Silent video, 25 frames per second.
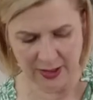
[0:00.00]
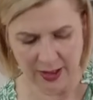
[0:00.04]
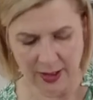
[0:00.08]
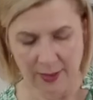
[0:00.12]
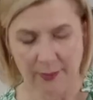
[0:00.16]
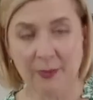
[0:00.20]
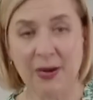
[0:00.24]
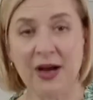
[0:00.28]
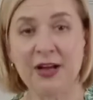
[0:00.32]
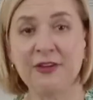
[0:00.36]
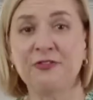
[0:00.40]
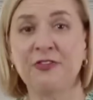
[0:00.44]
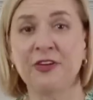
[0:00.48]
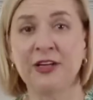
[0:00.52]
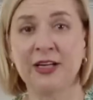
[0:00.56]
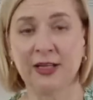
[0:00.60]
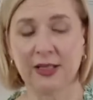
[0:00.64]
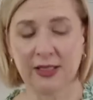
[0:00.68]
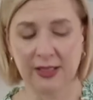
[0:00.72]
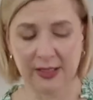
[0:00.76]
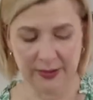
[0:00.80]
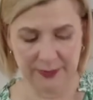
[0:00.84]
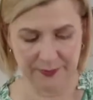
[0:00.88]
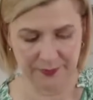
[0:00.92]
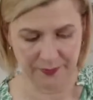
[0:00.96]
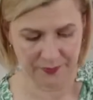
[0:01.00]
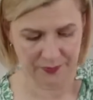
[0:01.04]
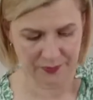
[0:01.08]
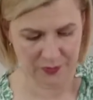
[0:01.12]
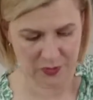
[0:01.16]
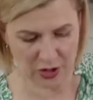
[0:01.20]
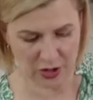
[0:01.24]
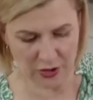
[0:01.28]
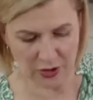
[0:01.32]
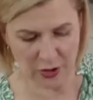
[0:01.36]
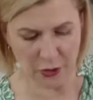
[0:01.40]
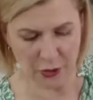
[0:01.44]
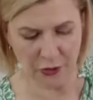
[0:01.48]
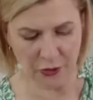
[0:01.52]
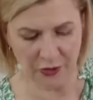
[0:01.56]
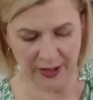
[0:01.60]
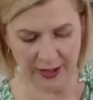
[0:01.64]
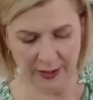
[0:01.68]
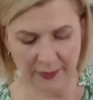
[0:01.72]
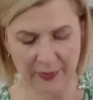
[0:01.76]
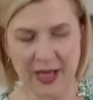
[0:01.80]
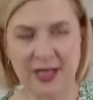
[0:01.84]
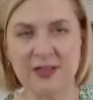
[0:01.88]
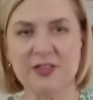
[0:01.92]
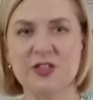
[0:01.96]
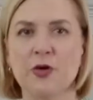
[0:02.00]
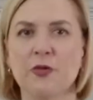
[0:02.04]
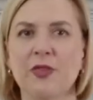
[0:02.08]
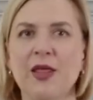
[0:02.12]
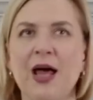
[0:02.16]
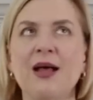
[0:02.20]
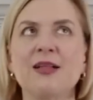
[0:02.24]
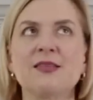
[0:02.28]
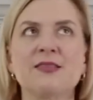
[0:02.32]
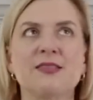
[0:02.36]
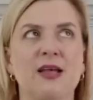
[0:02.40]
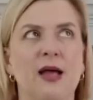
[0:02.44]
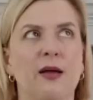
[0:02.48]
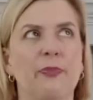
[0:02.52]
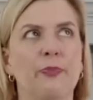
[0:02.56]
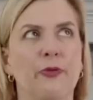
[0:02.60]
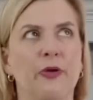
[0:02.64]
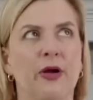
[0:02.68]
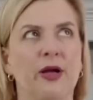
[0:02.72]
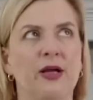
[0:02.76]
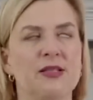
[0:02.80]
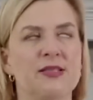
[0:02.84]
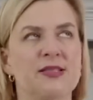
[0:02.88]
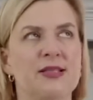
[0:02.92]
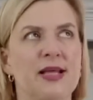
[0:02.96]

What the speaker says: my vanilla to the cream. And so that separates,